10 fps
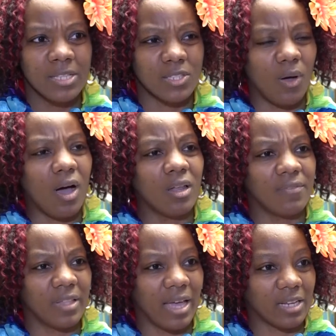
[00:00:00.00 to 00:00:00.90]
So, all
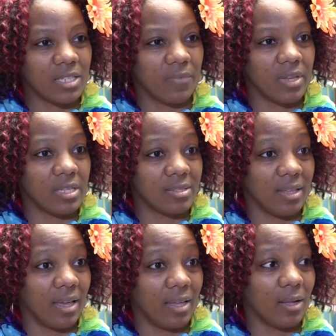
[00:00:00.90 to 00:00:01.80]
of the activities
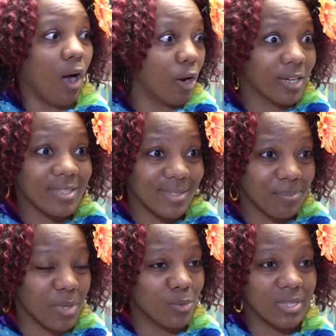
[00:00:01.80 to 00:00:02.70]
that art,
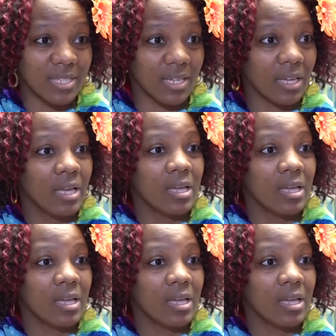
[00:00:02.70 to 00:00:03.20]
music,